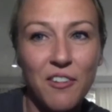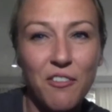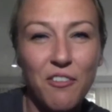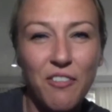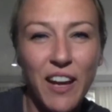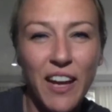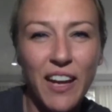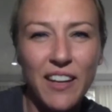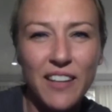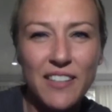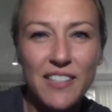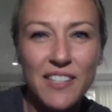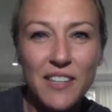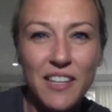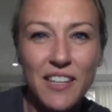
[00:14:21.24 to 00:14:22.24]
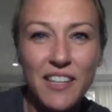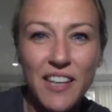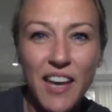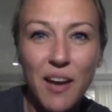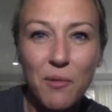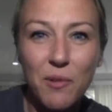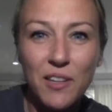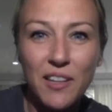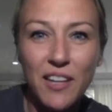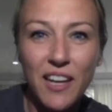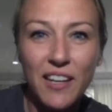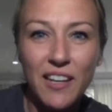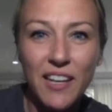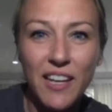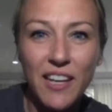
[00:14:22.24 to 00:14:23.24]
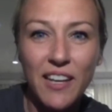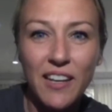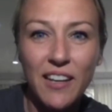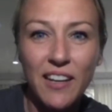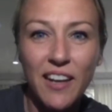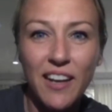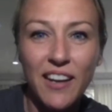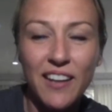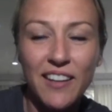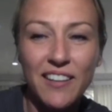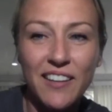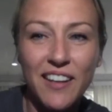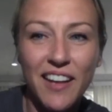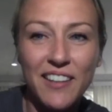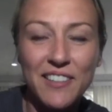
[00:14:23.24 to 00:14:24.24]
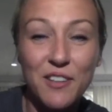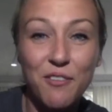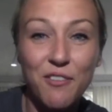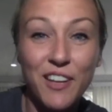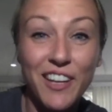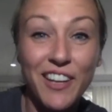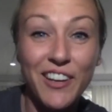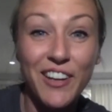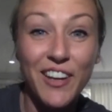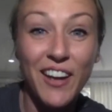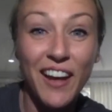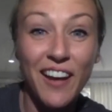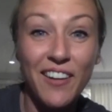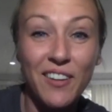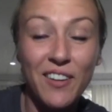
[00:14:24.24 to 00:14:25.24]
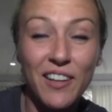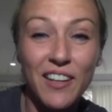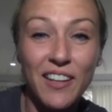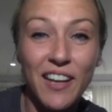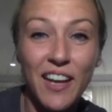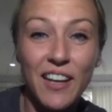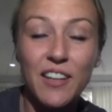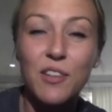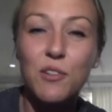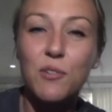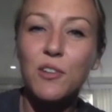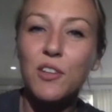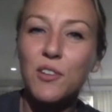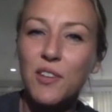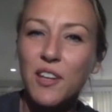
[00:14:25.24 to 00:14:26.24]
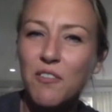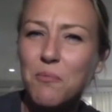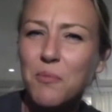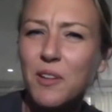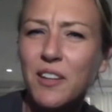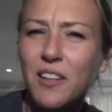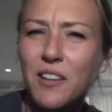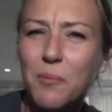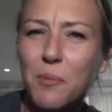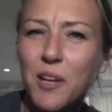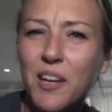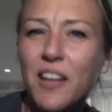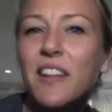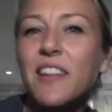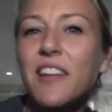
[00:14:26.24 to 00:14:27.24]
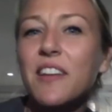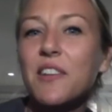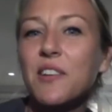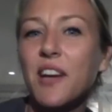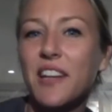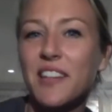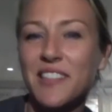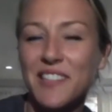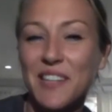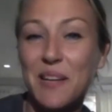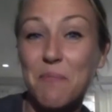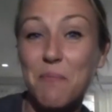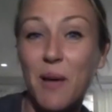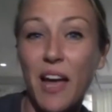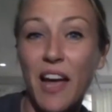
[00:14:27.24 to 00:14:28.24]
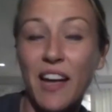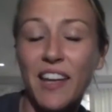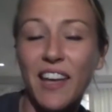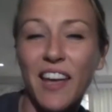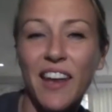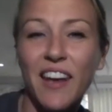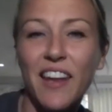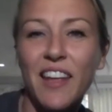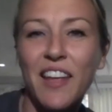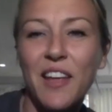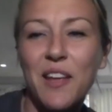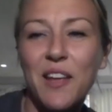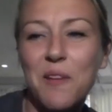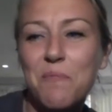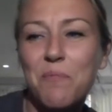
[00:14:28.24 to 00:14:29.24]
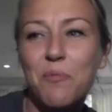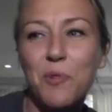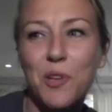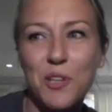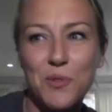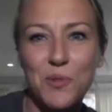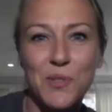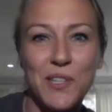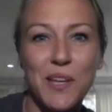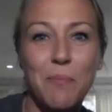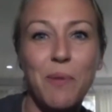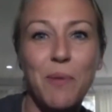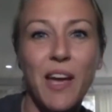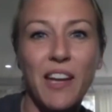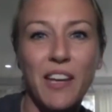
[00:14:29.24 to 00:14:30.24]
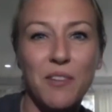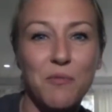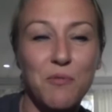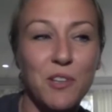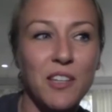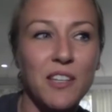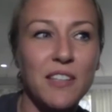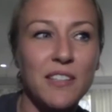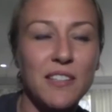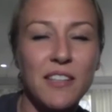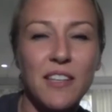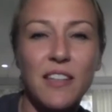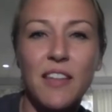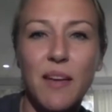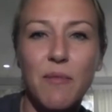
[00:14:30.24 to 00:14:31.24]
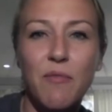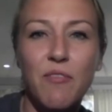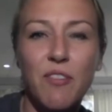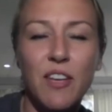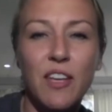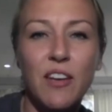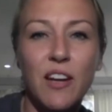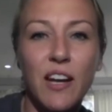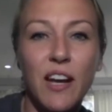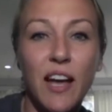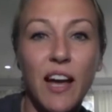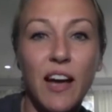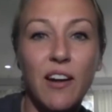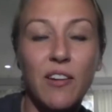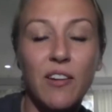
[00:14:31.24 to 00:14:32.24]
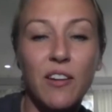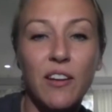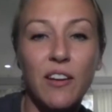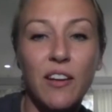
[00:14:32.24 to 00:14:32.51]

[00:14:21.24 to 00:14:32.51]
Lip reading: fight to get what they need and to figure it out, and kind of you give them a little bit and then you kind of step back, and when you step back and really see them figure it out,